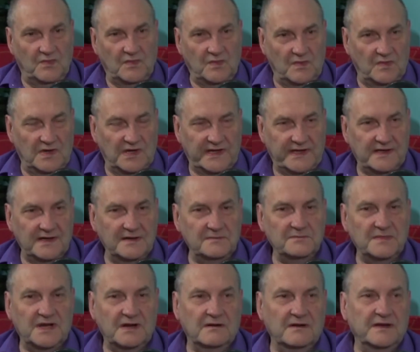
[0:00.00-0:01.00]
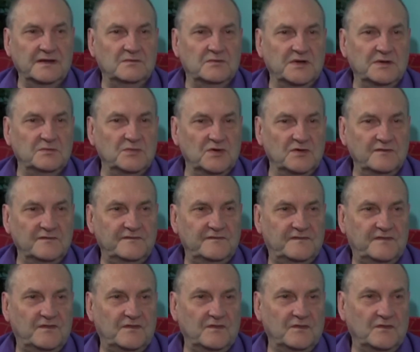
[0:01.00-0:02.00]
when I got married, we
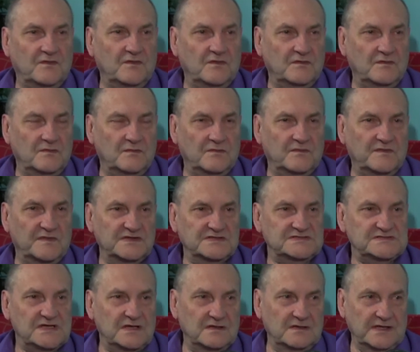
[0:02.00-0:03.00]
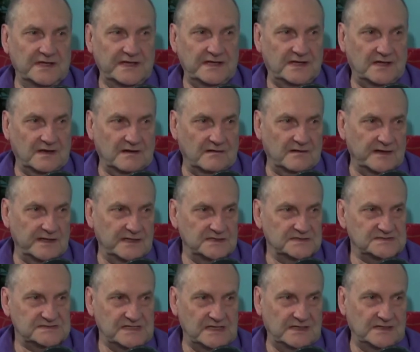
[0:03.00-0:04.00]
moved to the Salt Lake area,
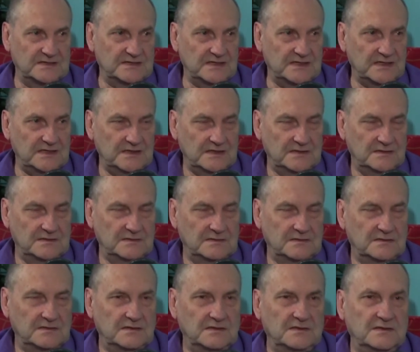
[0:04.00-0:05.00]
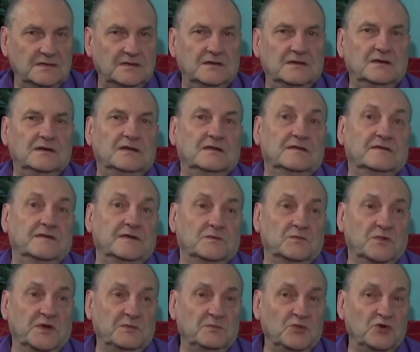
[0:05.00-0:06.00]
Sandy. Mm-hmm. Then
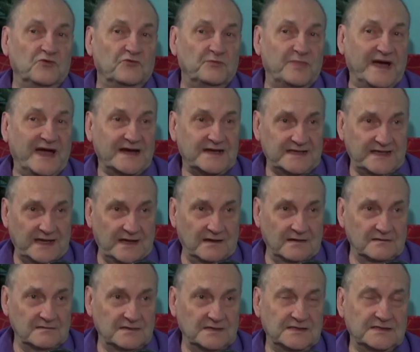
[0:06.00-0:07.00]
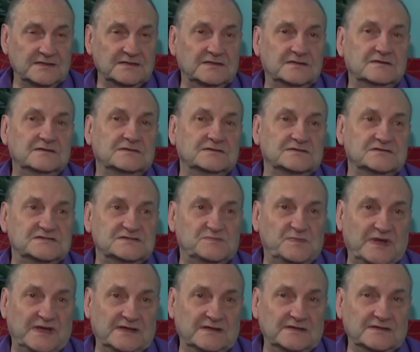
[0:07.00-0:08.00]
we moved back down and
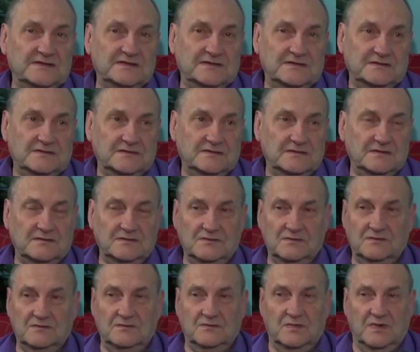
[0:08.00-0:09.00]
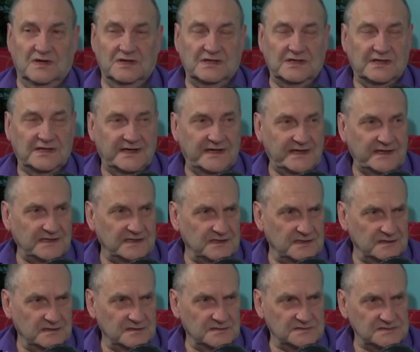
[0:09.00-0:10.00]
spent what nine
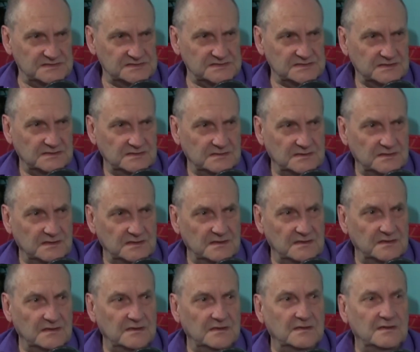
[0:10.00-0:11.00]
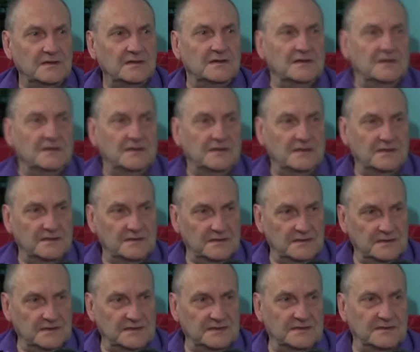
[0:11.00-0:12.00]
years? Yeah.
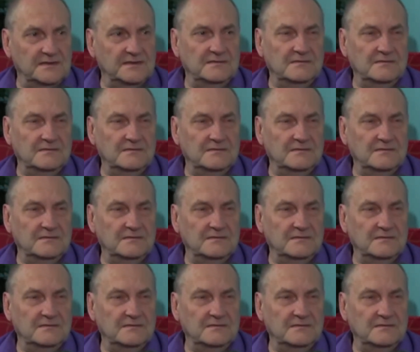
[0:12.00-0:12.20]
In